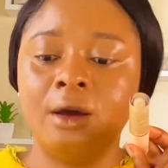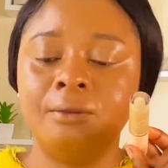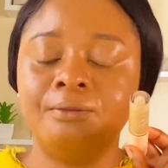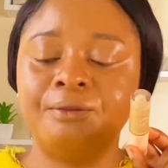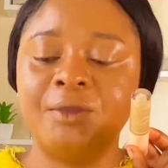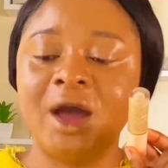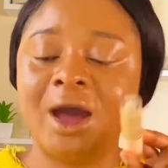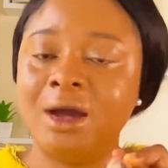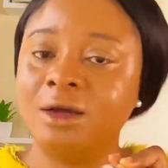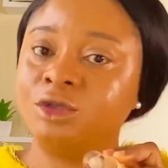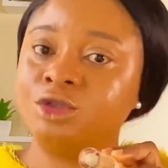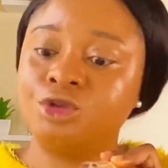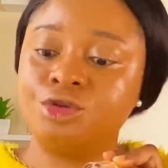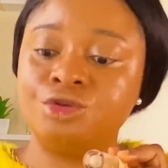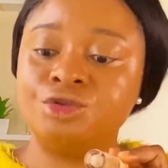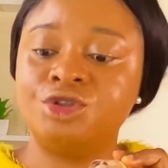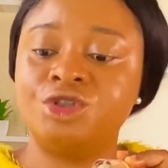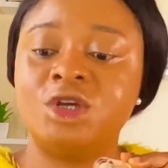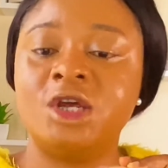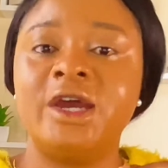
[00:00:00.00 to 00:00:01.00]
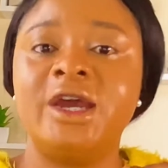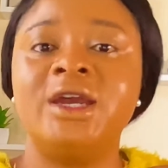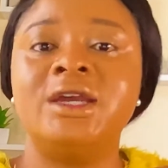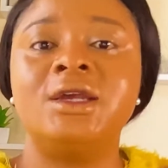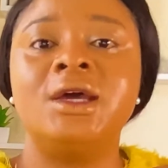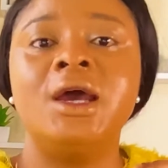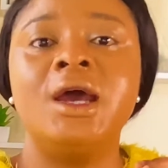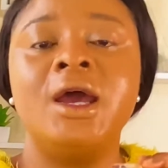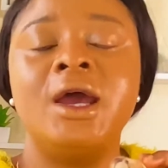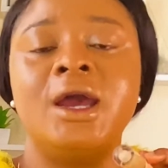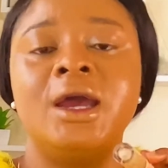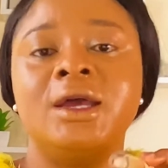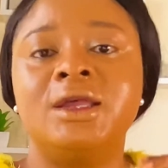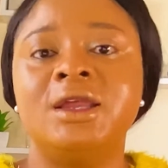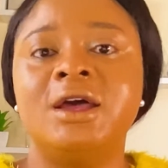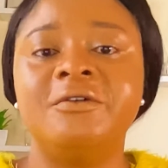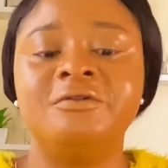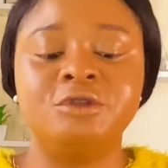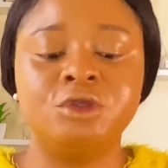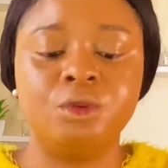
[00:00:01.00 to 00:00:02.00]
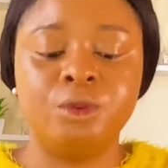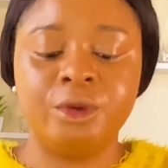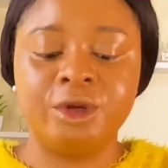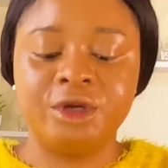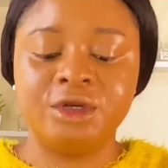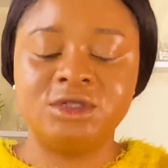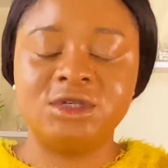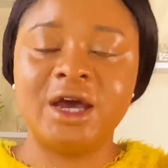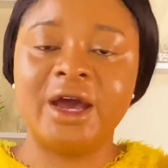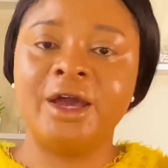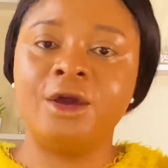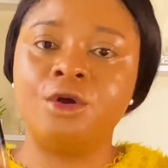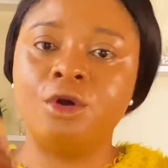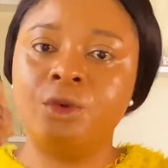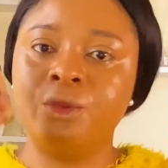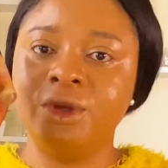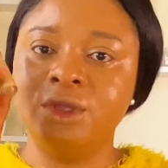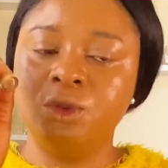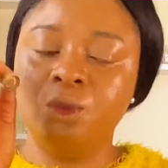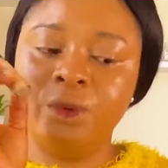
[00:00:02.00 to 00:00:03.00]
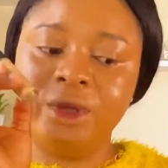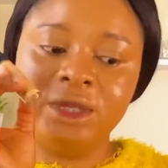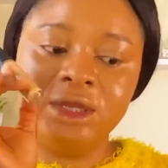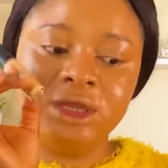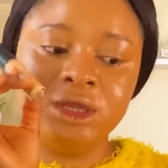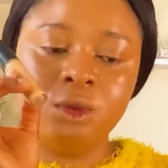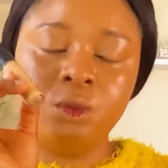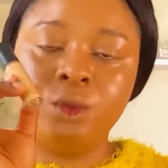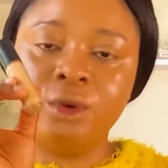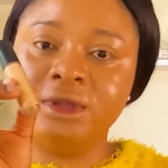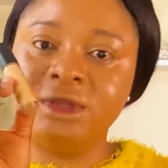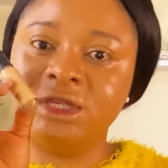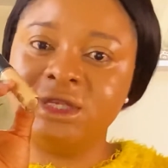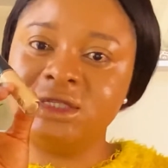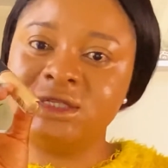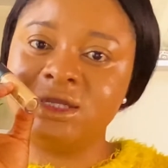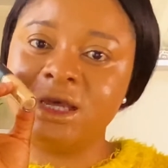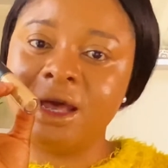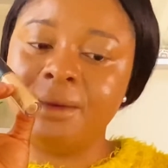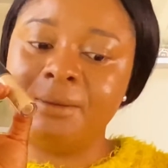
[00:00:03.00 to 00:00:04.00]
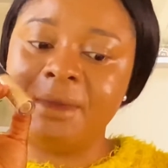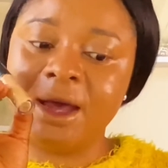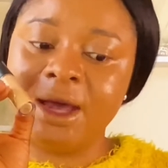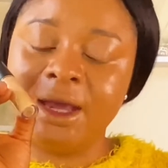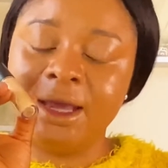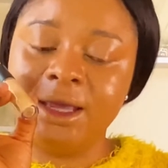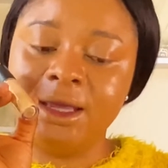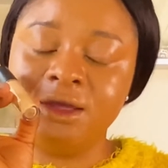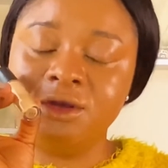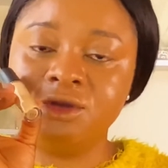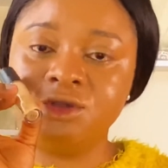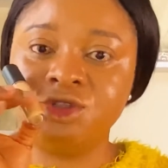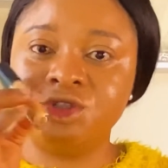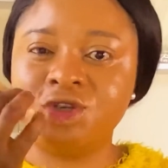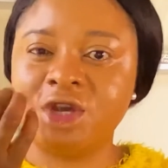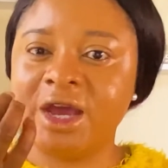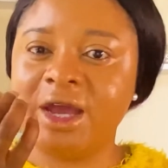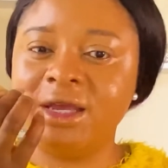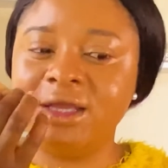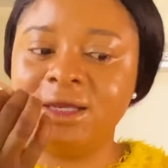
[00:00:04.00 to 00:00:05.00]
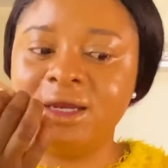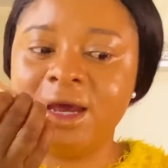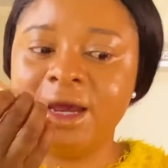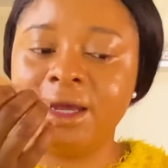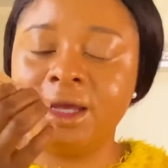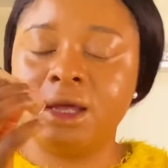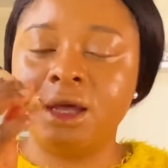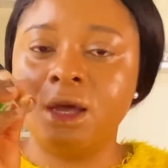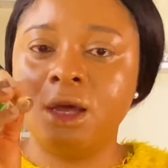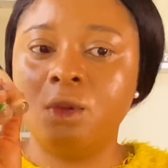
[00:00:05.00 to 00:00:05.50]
actual shade, and afterwards I go in with the one that's at my shade, like